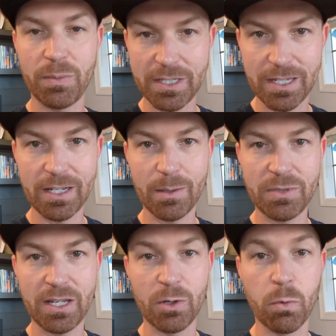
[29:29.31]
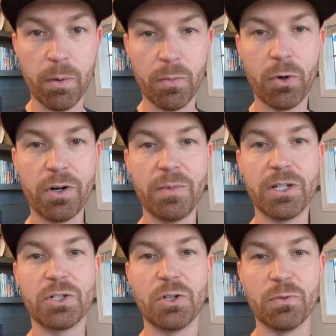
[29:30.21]
PPC tips and you want more,
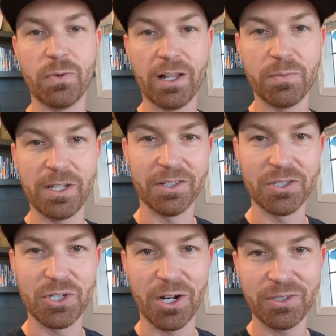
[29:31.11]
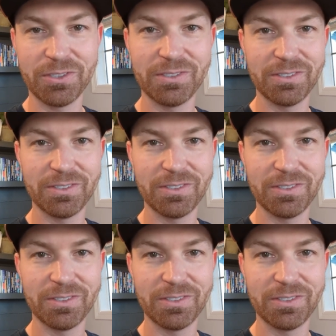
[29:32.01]
make sure you follow me on this channel.